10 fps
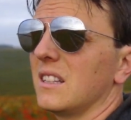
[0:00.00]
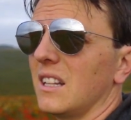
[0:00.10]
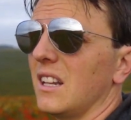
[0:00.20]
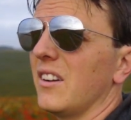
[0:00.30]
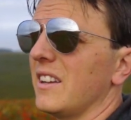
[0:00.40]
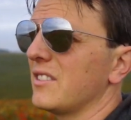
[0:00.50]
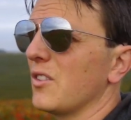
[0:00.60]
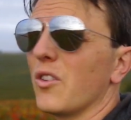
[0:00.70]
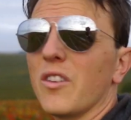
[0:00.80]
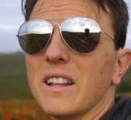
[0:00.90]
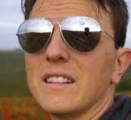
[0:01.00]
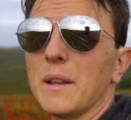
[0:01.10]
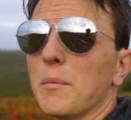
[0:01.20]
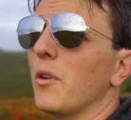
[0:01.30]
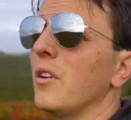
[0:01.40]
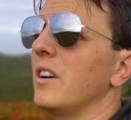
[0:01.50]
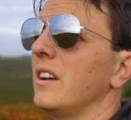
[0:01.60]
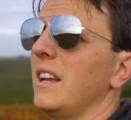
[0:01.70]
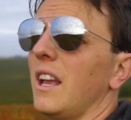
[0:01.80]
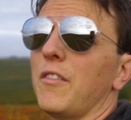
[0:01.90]
The light is not great anymore
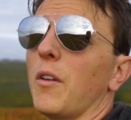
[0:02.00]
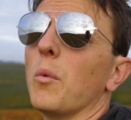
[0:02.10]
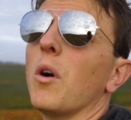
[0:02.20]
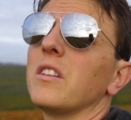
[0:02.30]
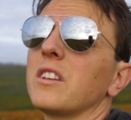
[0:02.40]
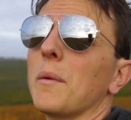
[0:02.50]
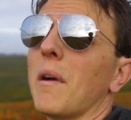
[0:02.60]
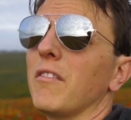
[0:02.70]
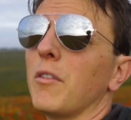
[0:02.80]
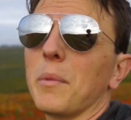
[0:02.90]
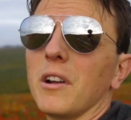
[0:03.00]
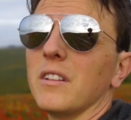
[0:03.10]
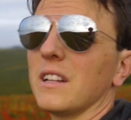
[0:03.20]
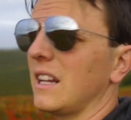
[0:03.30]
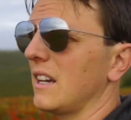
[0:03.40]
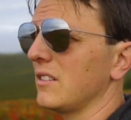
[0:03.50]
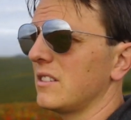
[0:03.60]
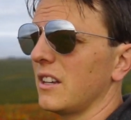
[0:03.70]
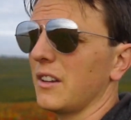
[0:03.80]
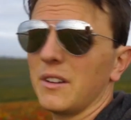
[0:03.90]
if it were to come out from behind the cloud.
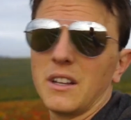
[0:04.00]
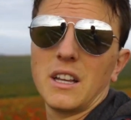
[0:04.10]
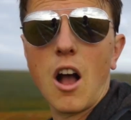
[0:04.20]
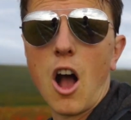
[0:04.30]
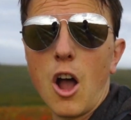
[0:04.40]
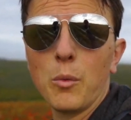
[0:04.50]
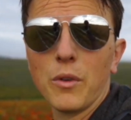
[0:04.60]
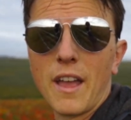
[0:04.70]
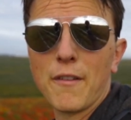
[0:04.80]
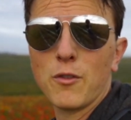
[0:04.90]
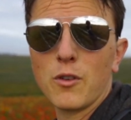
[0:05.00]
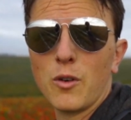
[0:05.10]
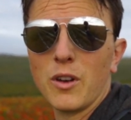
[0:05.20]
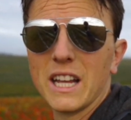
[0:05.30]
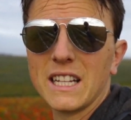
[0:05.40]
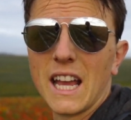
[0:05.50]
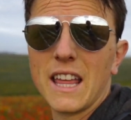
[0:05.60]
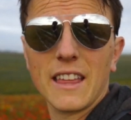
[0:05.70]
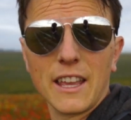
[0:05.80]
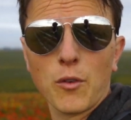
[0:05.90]
So I will therefore call it a day.
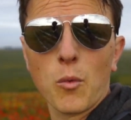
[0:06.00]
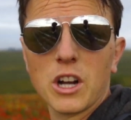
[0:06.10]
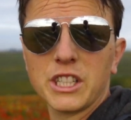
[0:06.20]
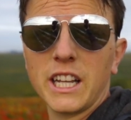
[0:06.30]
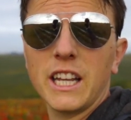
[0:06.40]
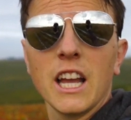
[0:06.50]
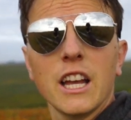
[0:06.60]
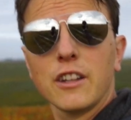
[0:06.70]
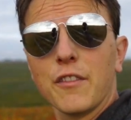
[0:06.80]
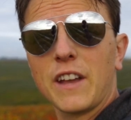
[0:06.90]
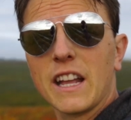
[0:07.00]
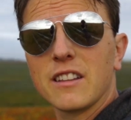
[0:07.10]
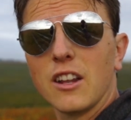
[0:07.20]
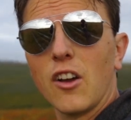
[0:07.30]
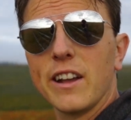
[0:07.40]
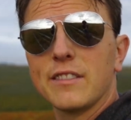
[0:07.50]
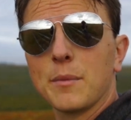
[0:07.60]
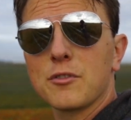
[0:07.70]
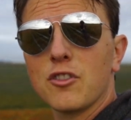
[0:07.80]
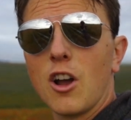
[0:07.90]
Thank you for watching. Don't forget to like,
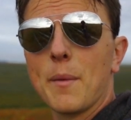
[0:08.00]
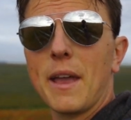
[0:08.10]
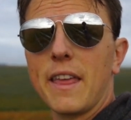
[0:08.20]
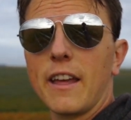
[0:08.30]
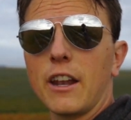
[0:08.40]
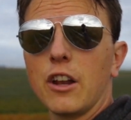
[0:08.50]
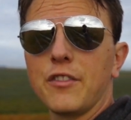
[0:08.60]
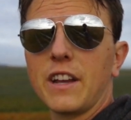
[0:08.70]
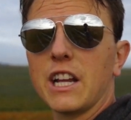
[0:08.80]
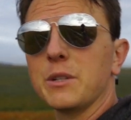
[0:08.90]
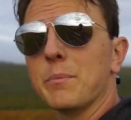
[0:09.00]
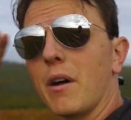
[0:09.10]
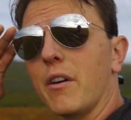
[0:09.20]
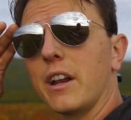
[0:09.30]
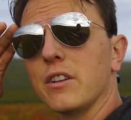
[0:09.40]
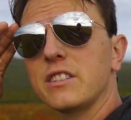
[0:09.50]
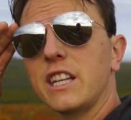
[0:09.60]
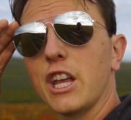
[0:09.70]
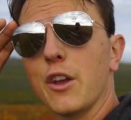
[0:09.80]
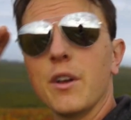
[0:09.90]
subscribe, hit that notification bell, and I'll
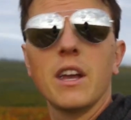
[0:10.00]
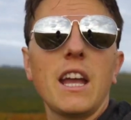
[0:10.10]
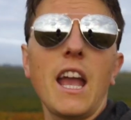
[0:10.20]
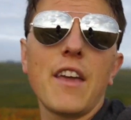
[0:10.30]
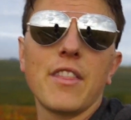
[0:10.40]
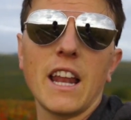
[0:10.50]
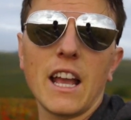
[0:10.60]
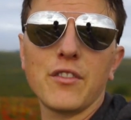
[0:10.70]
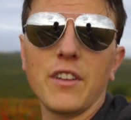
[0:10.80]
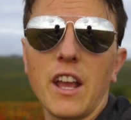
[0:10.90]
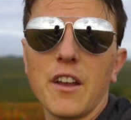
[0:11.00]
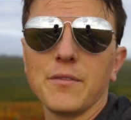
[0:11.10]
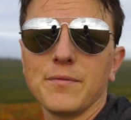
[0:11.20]
see you in the next video.